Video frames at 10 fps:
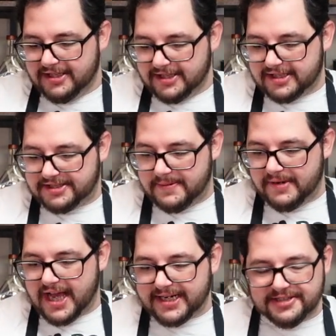because
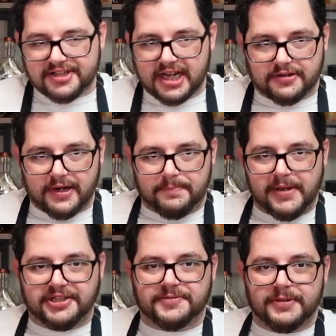Hpnotiq is not a great
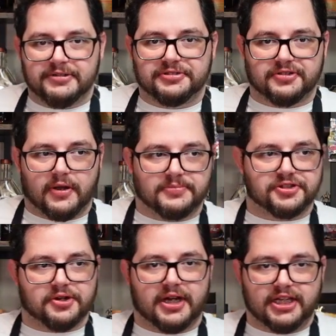base spirit, so I'm
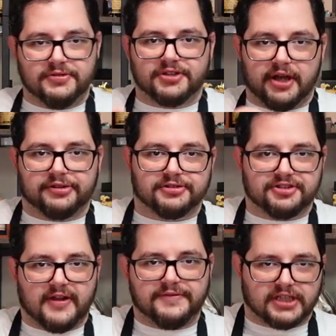just trying to use other
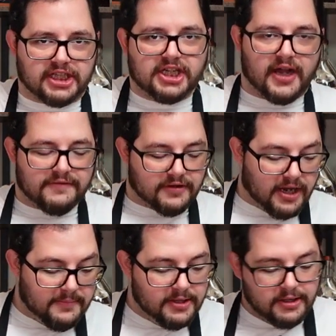stuff to cover
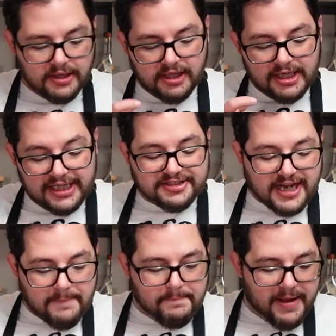up. It's
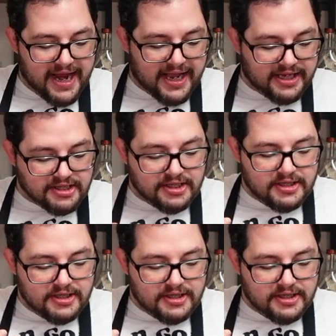not bad,